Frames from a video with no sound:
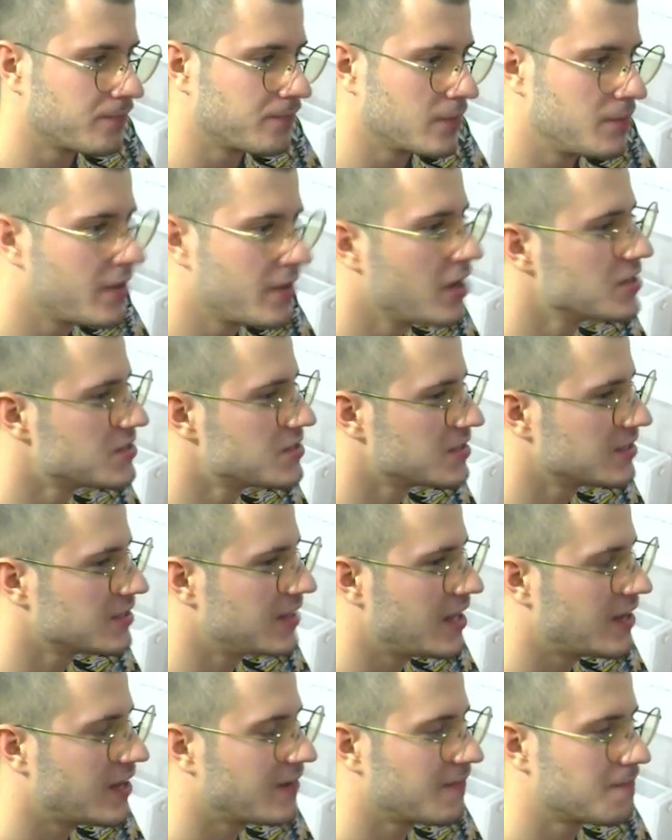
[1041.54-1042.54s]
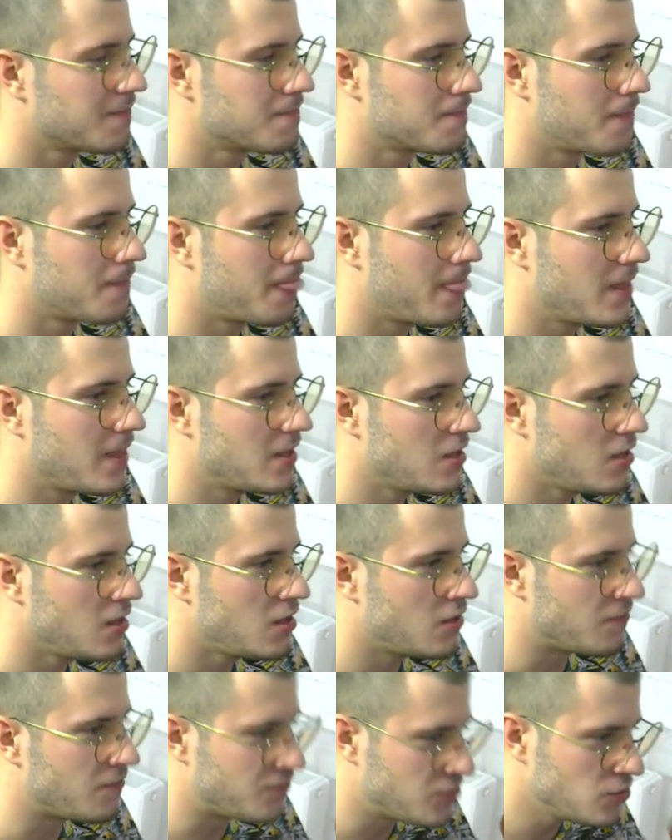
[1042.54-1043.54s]
because like,
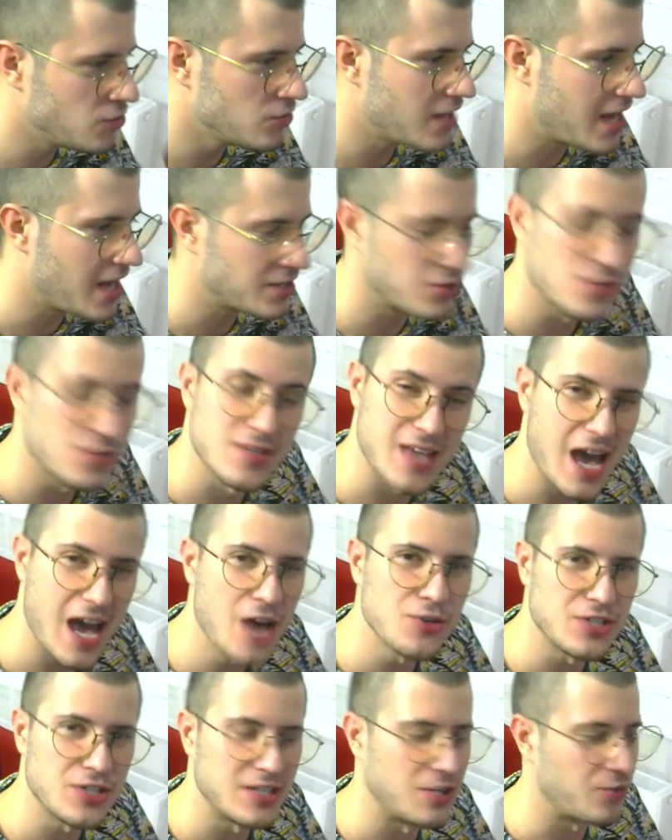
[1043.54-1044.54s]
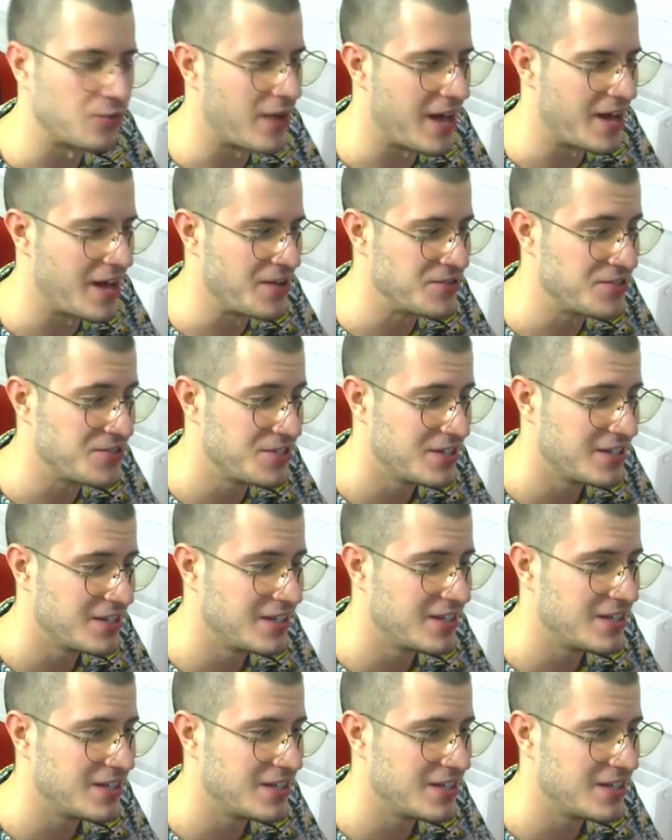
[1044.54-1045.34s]
if you like to scouting around,